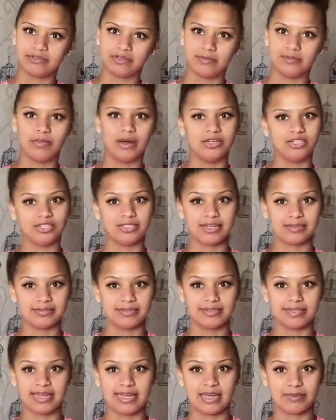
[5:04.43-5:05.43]
so I might just have to
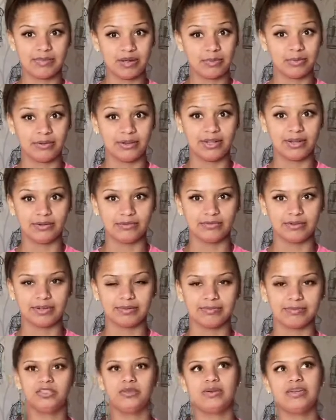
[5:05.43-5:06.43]
take them up on the offer.
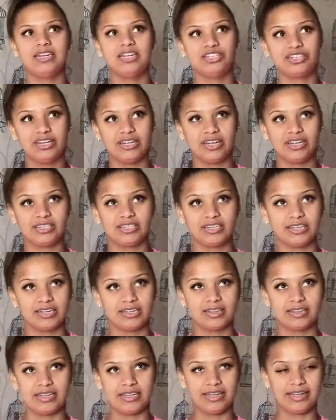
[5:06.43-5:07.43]
So initially I started
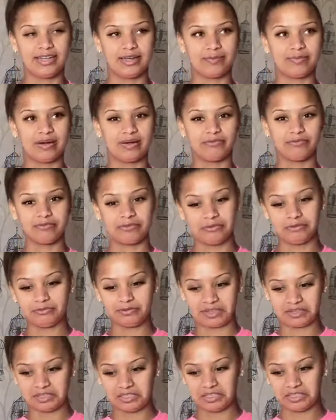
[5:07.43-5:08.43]
thinking about foot
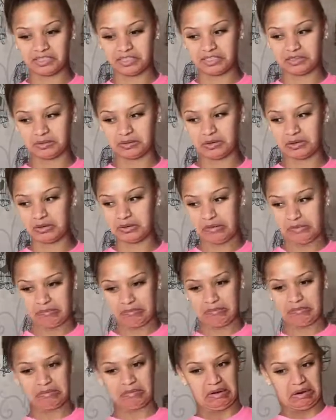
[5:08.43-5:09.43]
fetishes and then
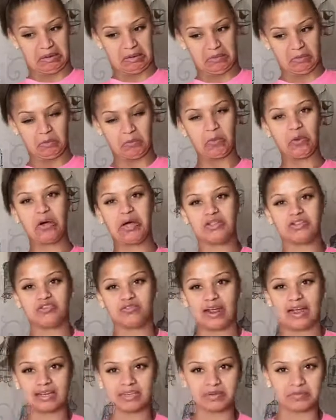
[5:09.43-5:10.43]
what
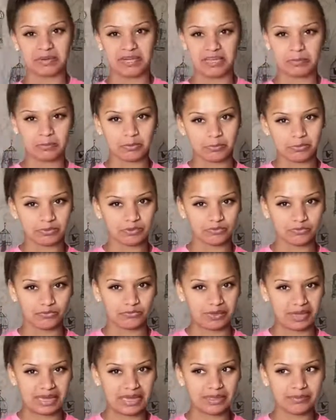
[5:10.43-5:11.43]
attracts people to
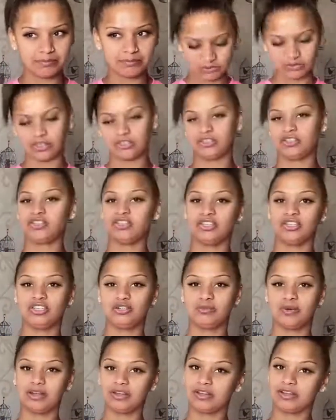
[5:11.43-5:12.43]
feet. So I just took to
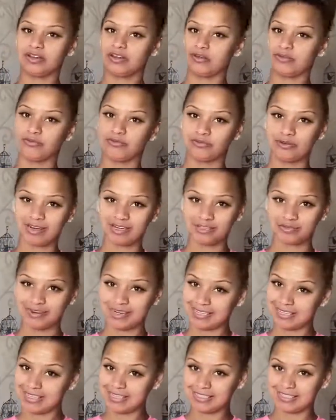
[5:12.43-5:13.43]
my good old friend
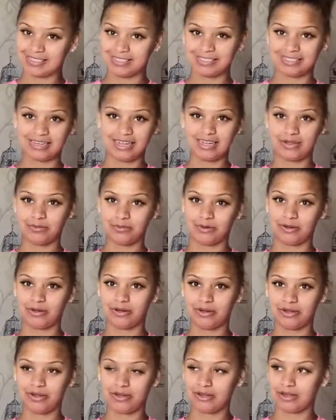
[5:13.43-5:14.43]
Reddit to see
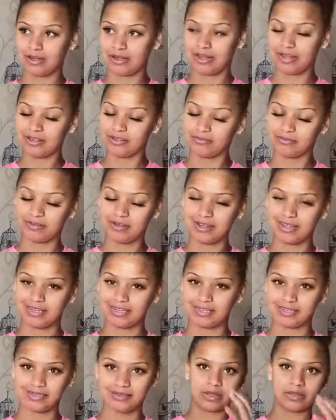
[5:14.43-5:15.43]
what I could
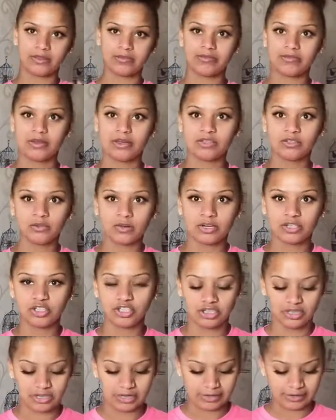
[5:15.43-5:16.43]
find. So the first
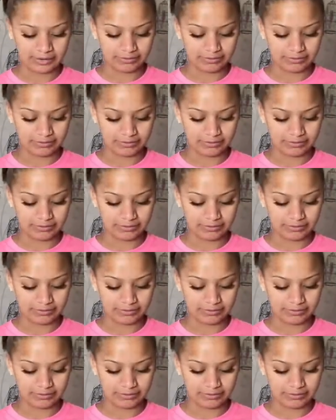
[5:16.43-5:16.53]
question that I